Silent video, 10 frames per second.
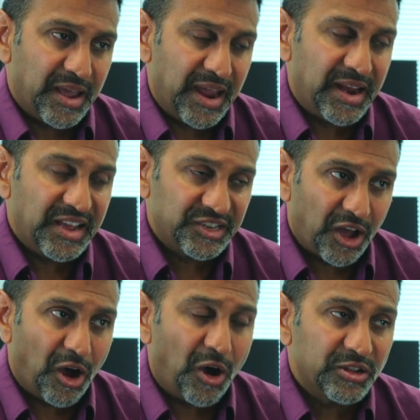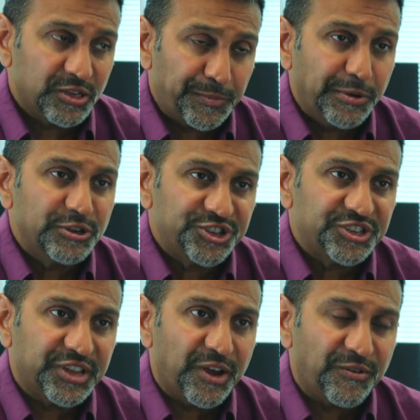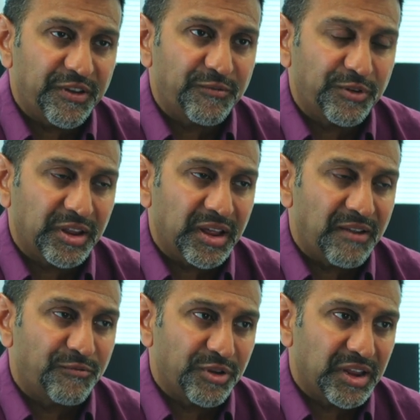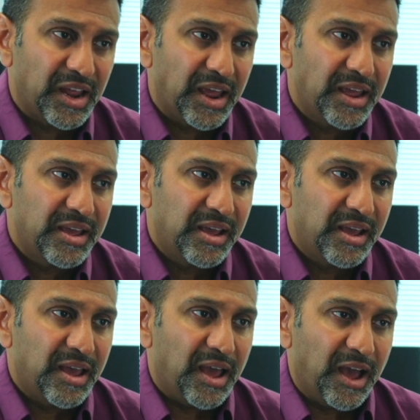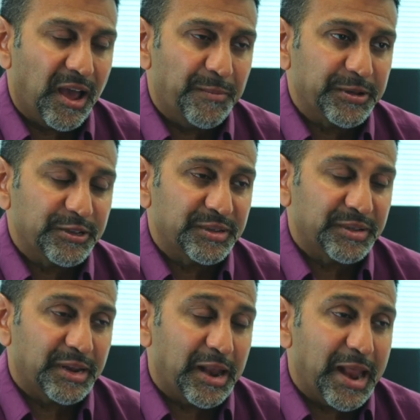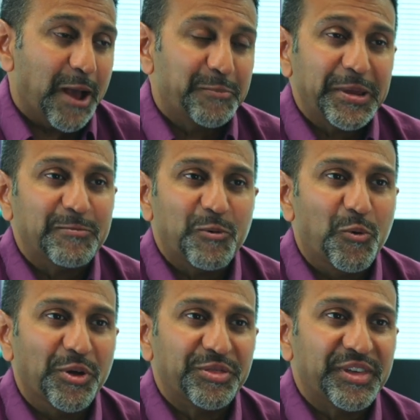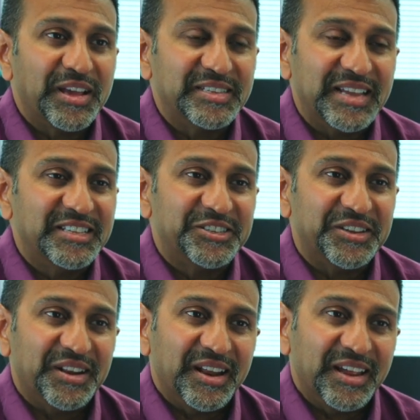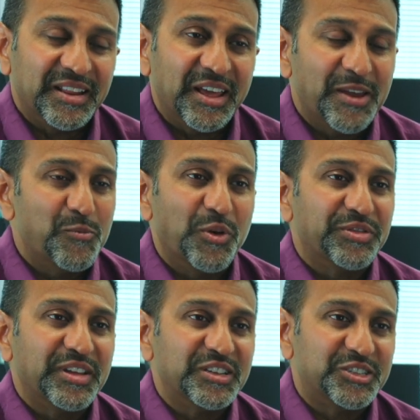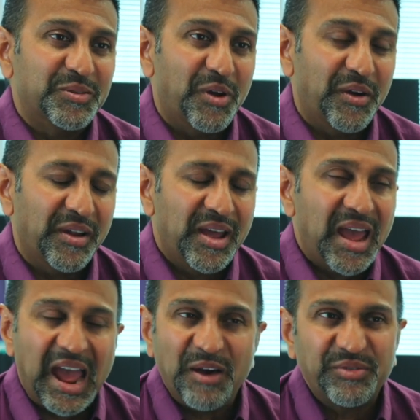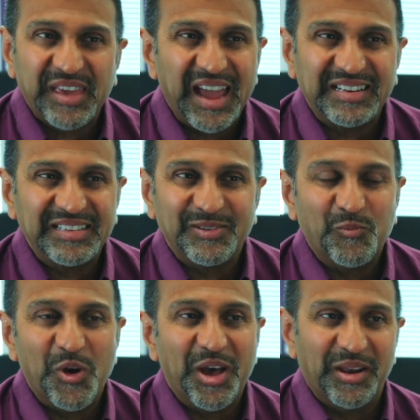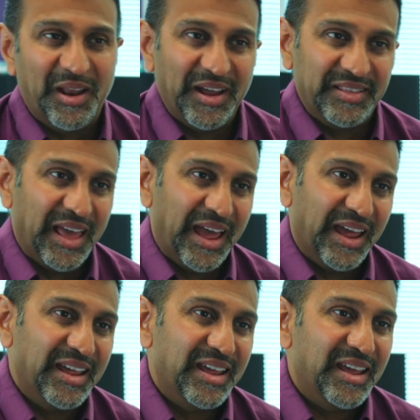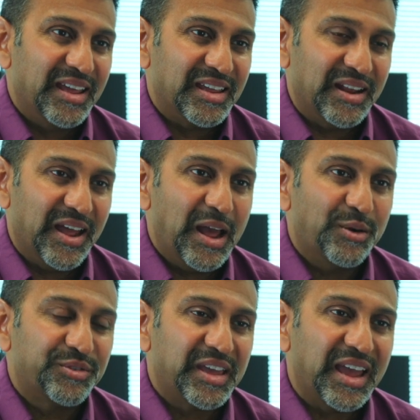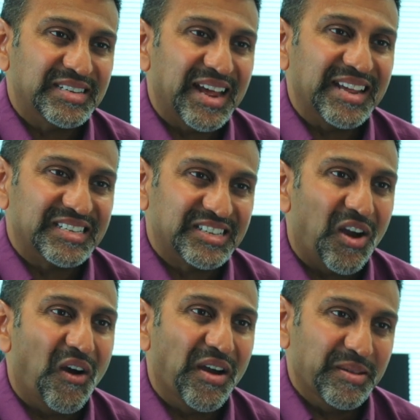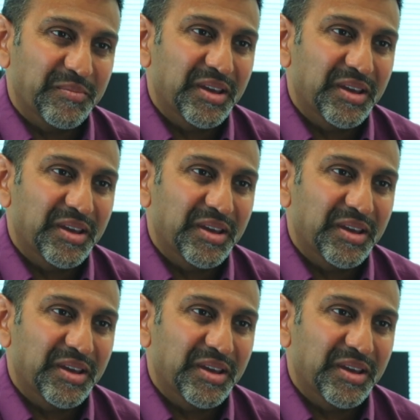It is hard to push yourself every year. Because now people want things instantly. They want things tomorrow. Healthcare doesn't work like that. Healthcare takes time.